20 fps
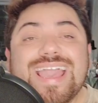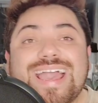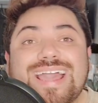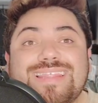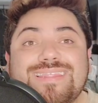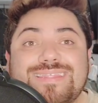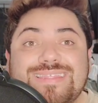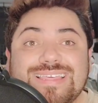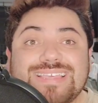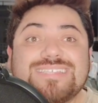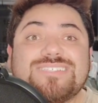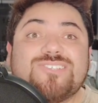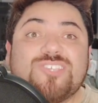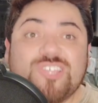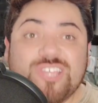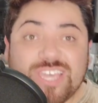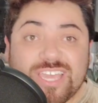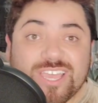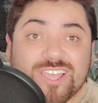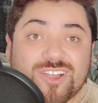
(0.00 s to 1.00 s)
And this
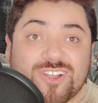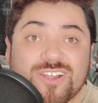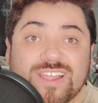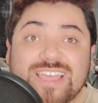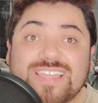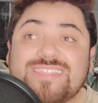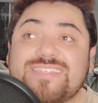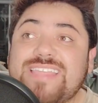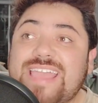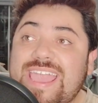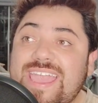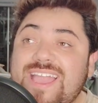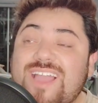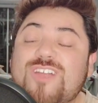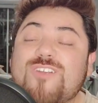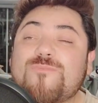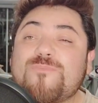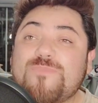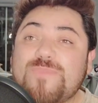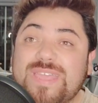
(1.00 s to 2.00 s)
year, they
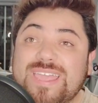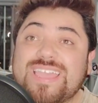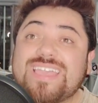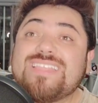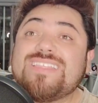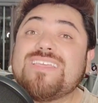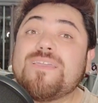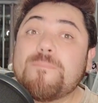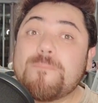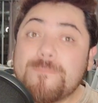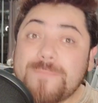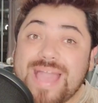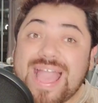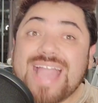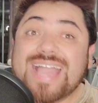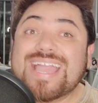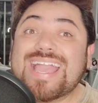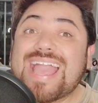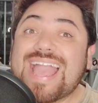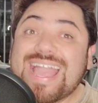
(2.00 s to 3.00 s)
are bringing it
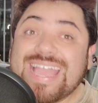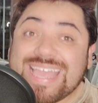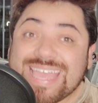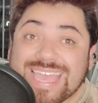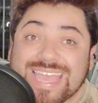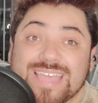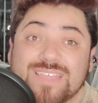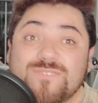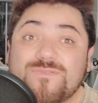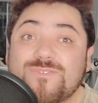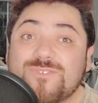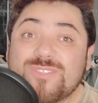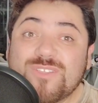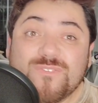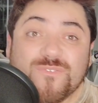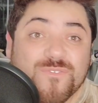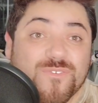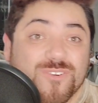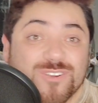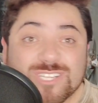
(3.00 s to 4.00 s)
back again for the
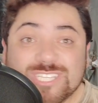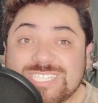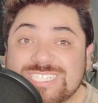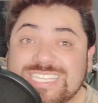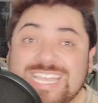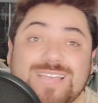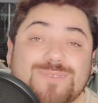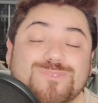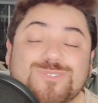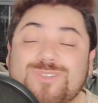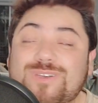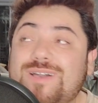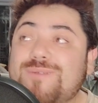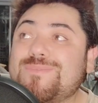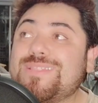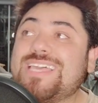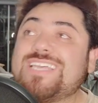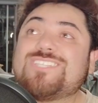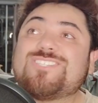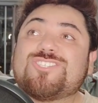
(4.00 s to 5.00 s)
first time. So
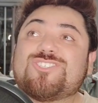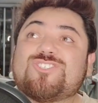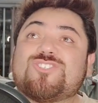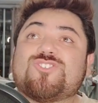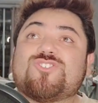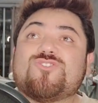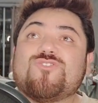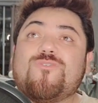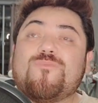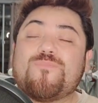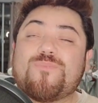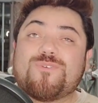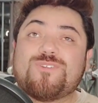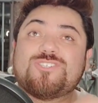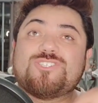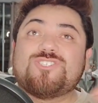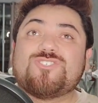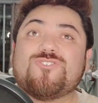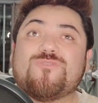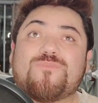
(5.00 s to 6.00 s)
I'm like super,
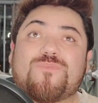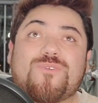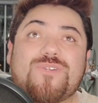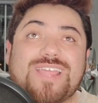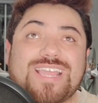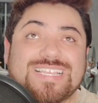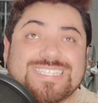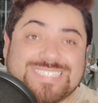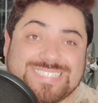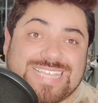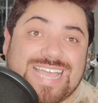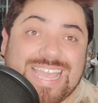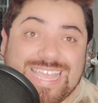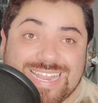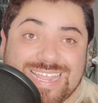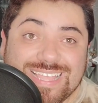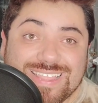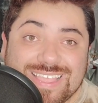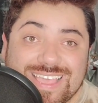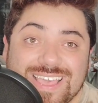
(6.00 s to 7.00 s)
super excited,